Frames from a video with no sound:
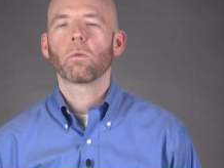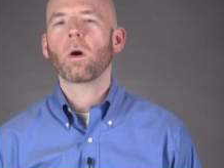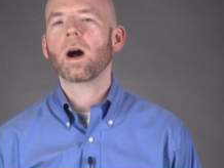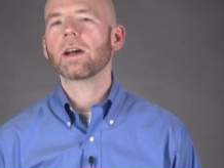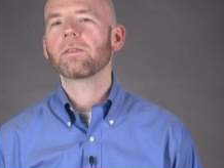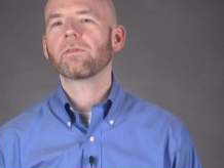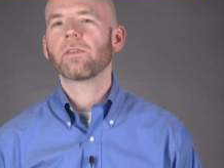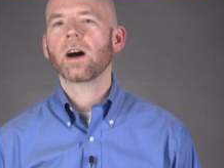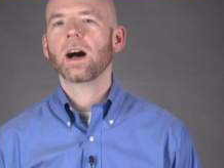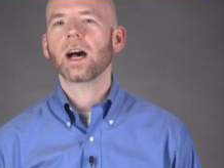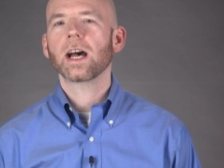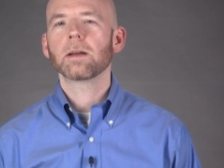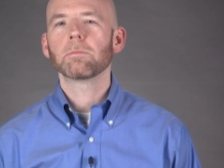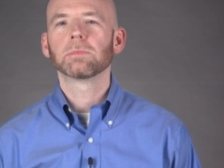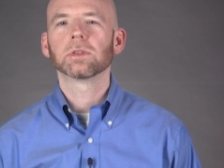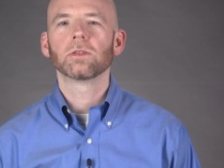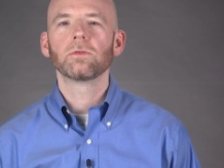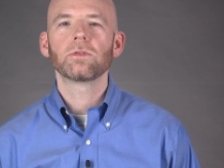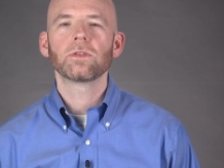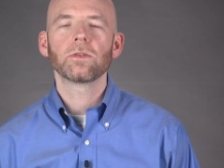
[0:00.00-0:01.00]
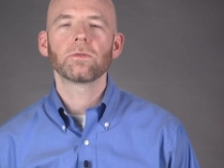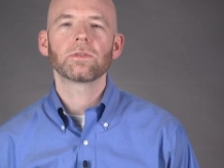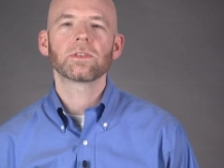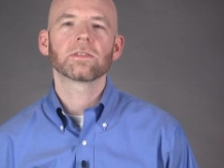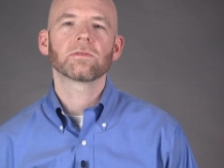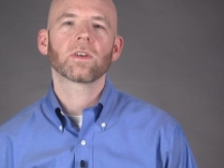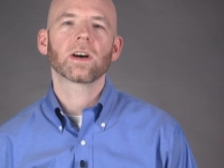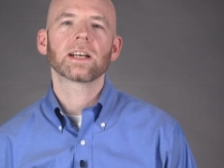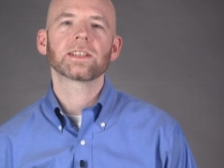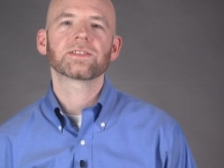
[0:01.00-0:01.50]
Wi-Fi, Bluetooth
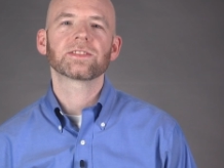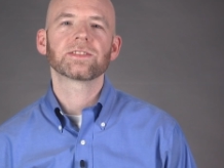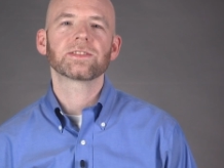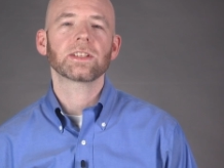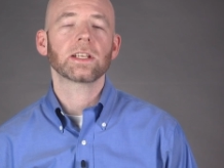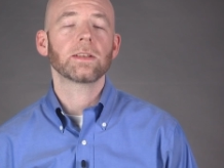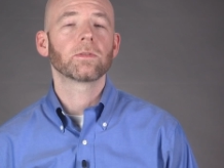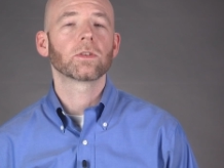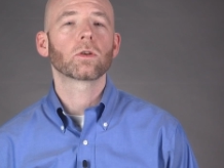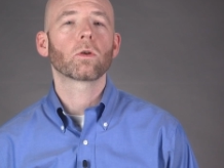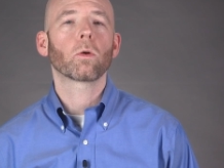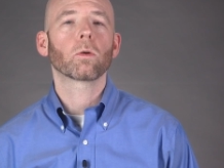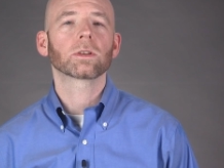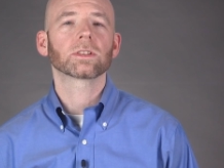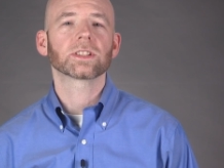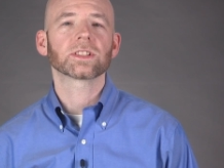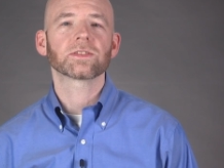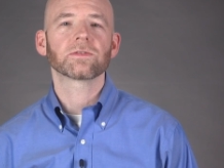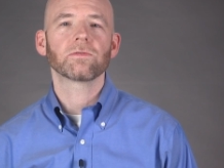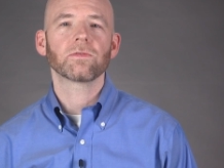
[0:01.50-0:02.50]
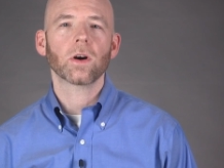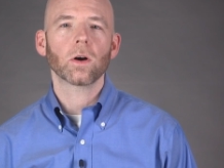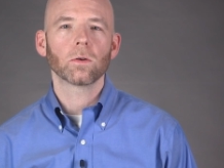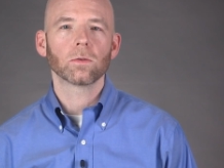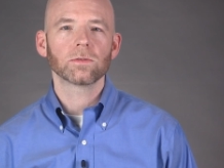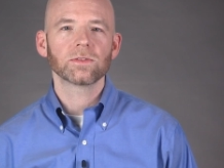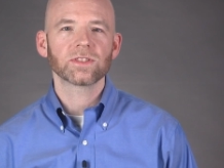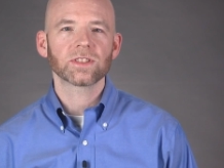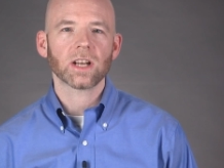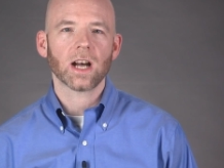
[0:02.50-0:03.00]
devices, even cordless
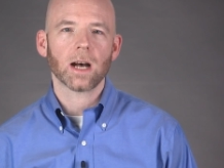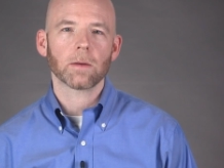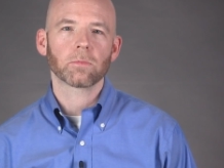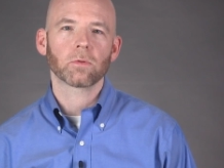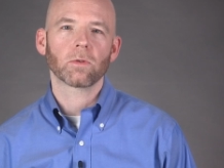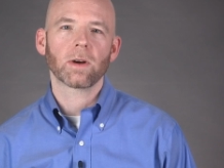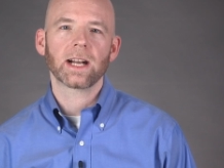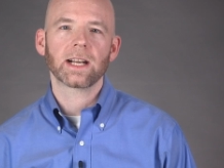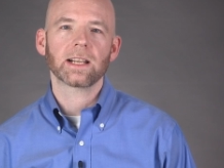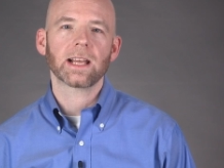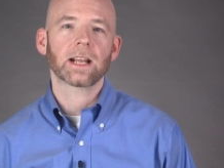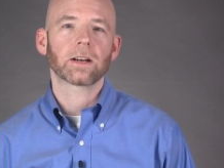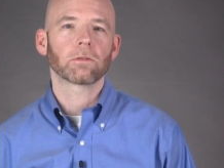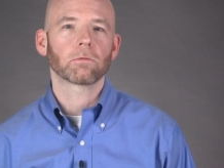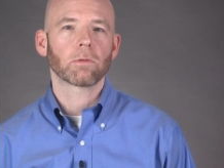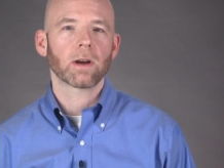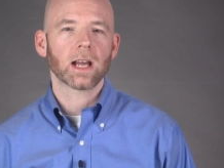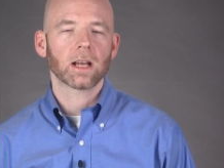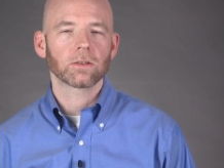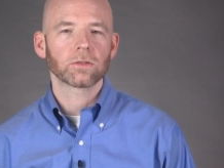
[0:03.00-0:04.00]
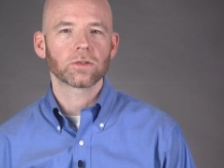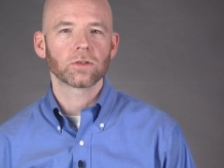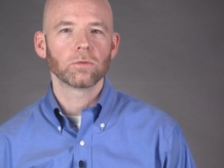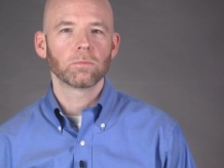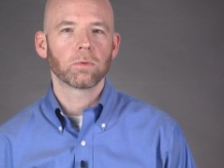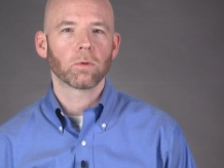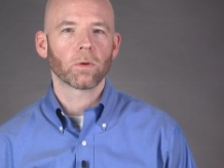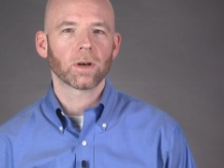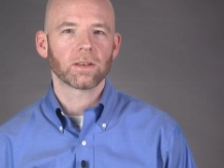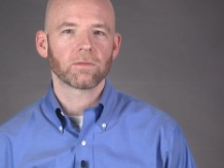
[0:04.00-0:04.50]
phones operate at around
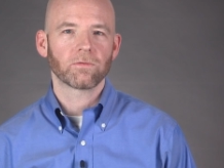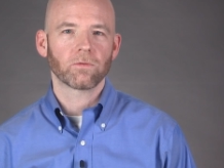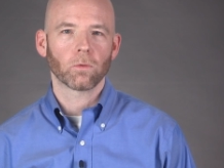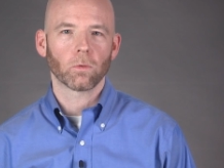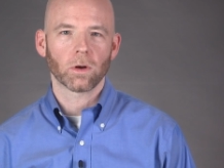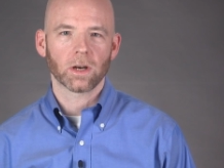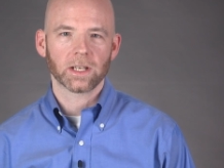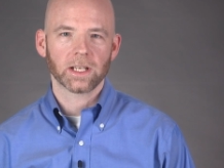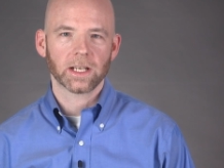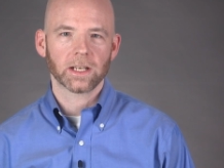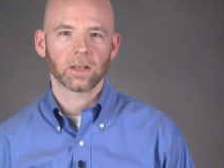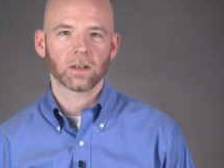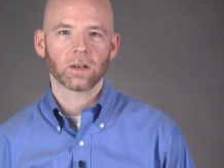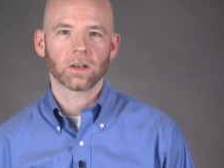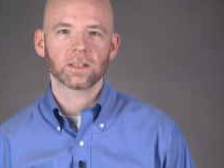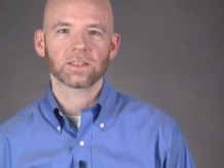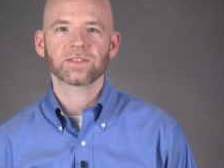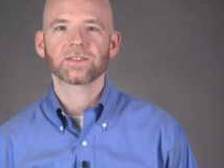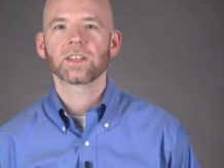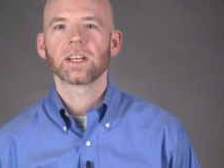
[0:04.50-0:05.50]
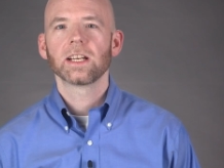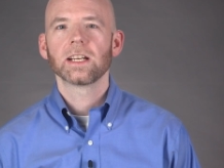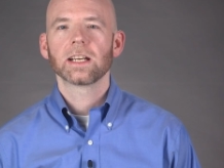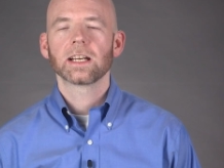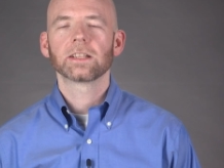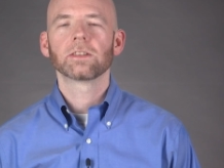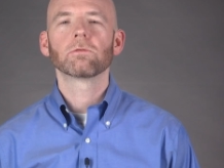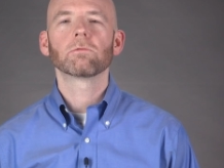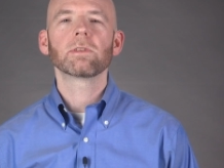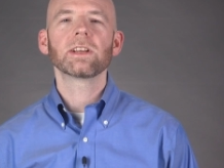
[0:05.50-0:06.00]
2.4 gigahertz,
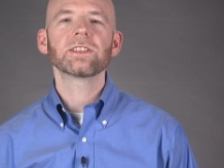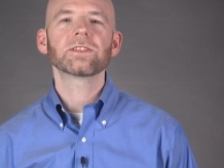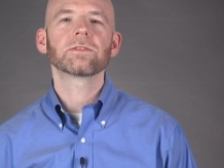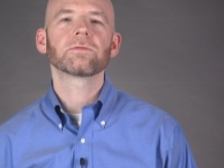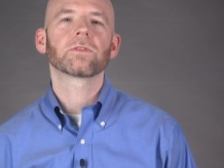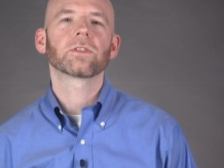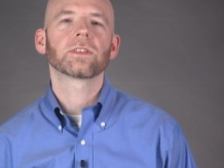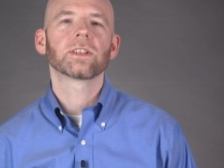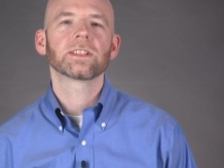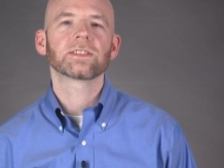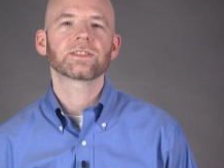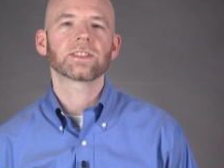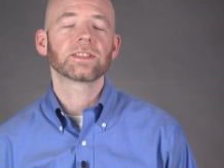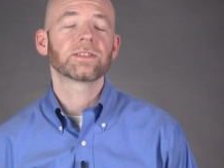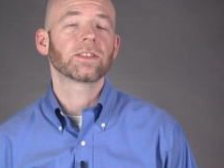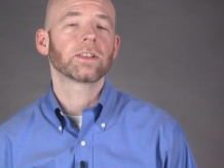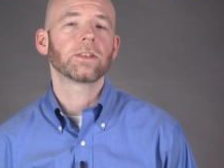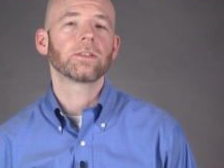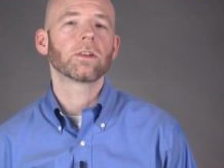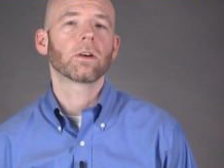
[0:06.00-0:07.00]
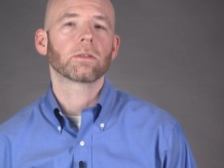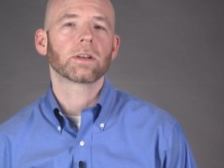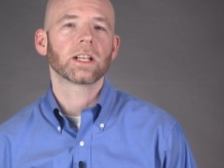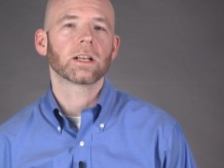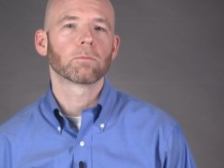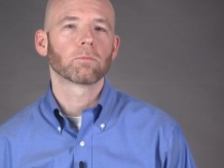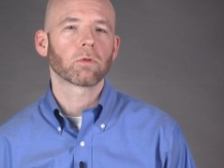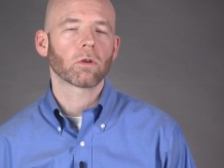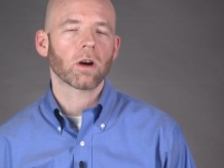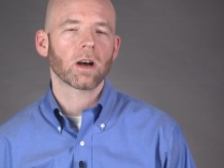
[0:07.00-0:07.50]
and the reason for this is that you don't
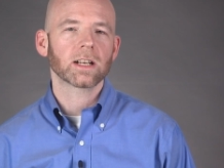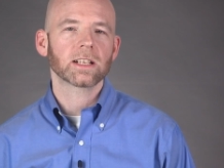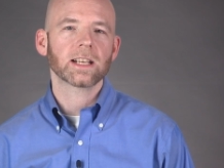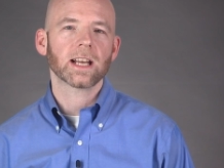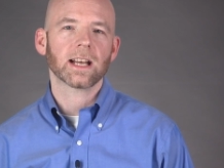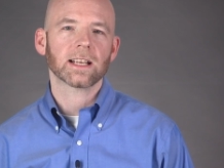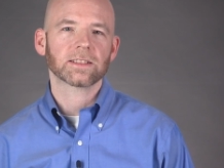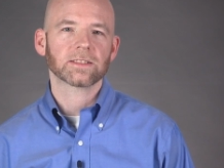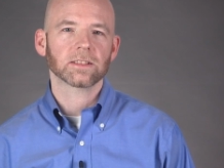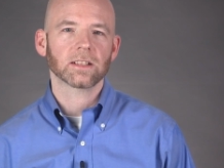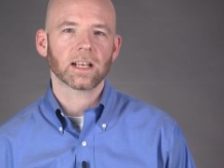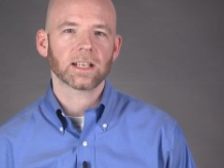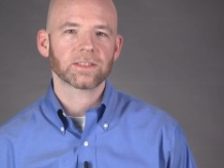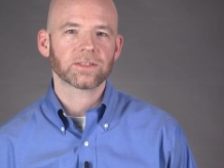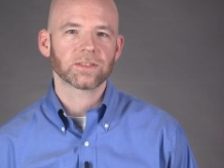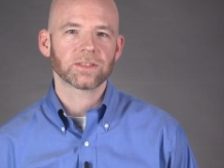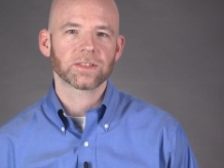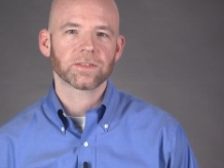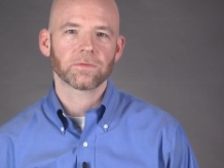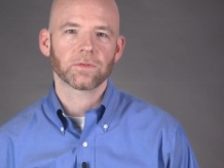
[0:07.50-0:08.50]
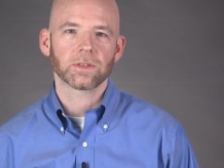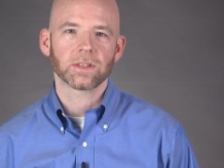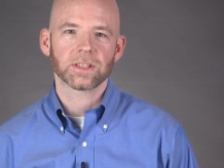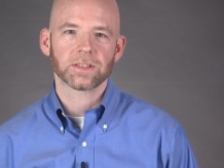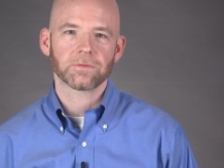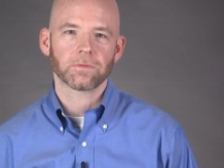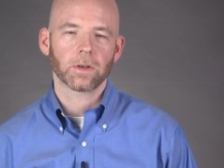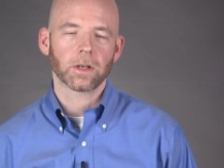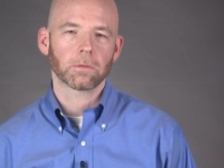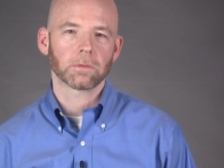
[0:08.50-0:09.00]
need a broadcast license for
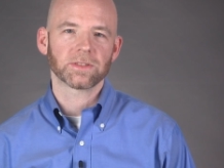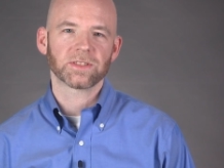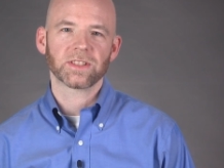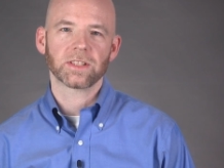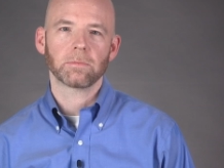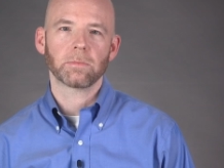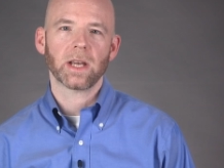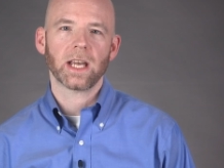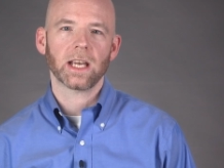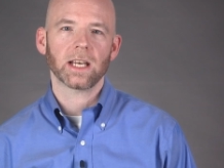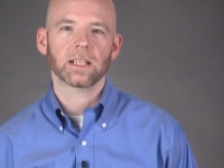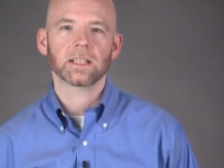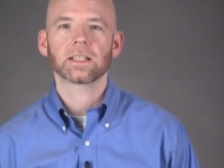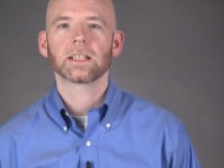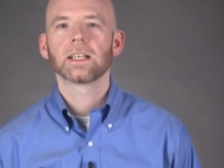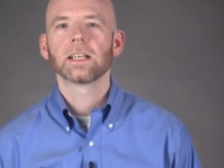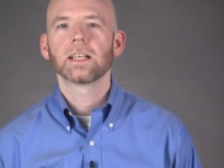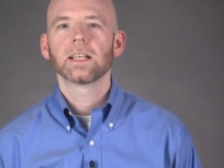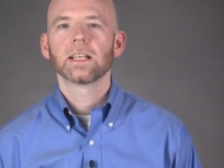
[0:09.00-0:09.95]
this frequency band.